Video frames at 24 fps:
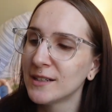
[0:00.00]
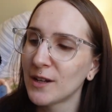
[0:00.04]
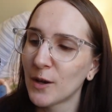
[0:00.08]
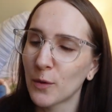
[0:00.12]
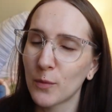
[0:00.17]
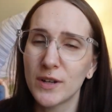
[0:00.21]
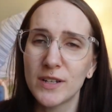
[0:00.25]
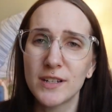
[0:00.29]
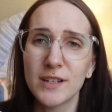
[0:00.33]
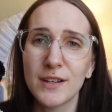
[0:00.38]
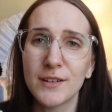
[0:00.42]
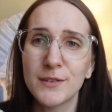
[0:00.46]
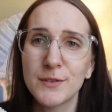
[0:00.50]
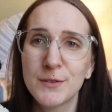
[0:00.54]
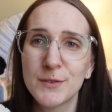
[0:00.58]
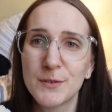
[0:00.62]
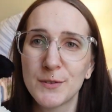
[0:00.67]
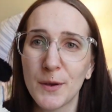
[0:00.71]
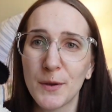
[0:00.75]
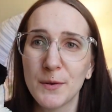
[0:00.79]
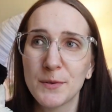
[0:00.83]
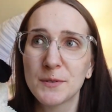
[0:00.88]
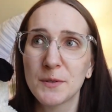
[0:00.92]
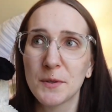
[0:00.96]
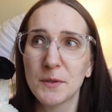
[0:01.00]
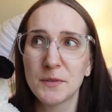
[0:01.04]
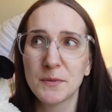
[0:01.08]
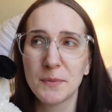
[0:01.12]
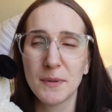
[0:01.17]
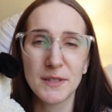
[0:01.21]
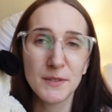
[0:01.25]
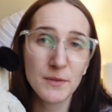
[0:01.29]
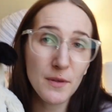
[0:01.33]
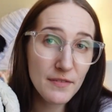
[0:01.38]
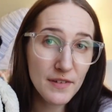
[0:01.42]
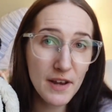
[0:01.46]
which is so, so
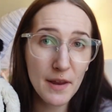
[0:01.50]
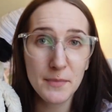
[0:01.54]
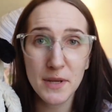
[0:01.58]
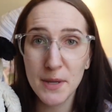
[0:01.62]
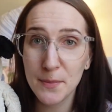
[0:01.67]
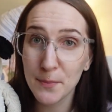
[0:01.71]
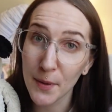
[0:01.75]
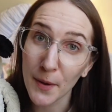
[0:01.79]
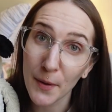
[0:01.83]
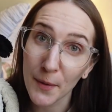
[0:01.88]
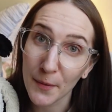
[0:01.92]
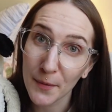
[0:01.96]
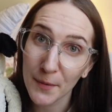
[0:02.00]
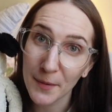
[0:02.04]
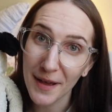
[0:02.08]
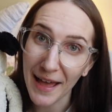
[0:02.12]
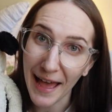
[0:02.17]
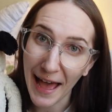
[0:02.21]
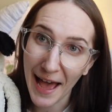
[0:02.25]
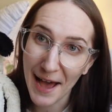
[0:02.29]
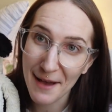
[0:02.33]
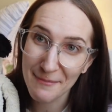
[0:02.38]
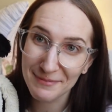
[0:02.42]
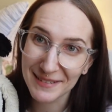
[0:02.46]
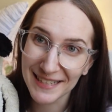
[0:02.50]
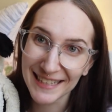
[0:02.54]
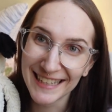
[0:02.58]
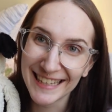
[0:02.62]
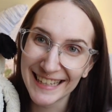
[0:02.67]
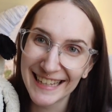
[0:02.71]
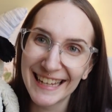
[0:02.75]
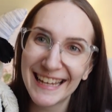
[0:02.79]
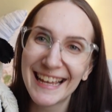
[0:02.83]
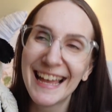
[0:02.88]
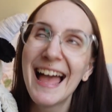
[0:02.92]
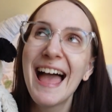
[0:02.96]
sweet. So I've named him Boo,
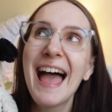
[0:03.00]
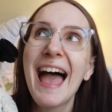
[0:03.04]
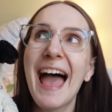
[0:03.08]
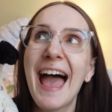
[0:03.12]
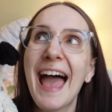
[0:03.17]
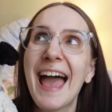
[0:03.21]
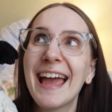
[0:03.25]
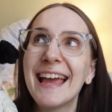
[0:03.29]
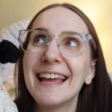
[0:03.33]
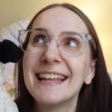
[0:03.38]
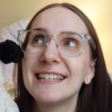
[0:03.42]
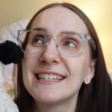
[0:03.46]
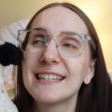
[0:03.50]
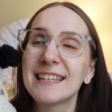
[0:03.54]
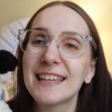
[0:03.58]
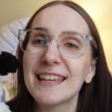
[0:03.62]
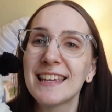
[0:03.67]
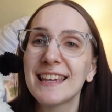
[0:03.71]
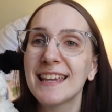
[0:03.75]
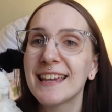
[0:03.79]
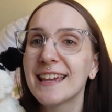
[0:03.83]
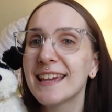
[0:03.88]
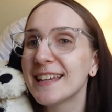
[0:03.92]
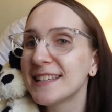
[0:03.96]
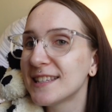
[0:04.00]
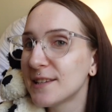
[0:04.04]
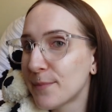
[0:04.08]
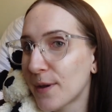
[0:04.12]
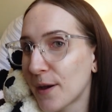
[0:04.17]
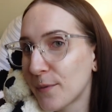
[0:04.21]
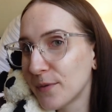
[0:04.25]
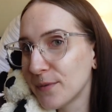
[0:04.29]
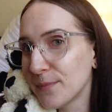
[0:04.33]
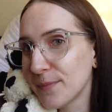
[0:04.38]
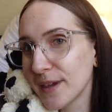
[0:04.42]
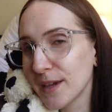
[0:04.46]
aptly, and he is in
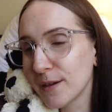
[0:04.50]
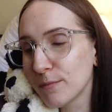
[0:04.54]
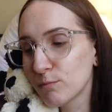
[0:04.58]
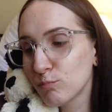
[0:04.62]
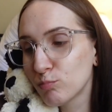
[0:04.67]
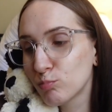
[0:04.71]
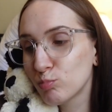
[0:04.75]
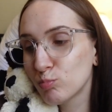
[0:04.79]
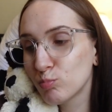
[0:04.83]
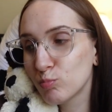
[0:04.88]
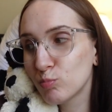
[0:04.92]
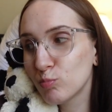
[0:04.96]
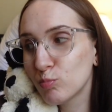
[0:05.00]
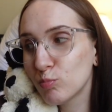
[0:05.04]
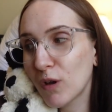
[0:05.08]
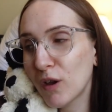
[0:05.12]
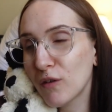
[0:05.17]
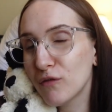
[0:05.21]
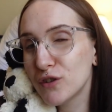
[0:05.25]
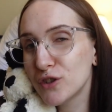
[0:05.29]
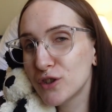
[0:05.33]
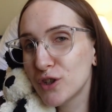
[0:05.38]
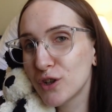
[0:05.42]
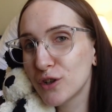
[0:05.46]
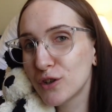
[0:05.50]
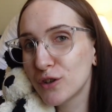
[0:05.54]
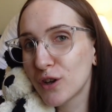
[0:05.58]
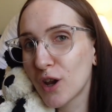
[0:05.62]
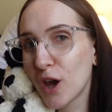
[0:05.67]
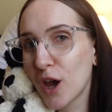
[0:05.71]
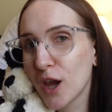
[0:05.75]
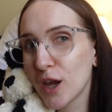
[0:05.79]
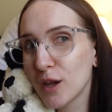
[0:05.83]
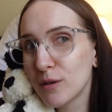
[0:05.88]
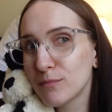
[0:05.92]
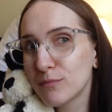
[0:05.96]
bed with me every single
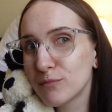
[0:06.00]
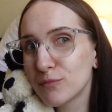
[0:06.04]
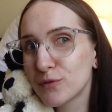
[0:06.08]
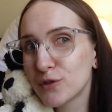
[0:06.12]
night.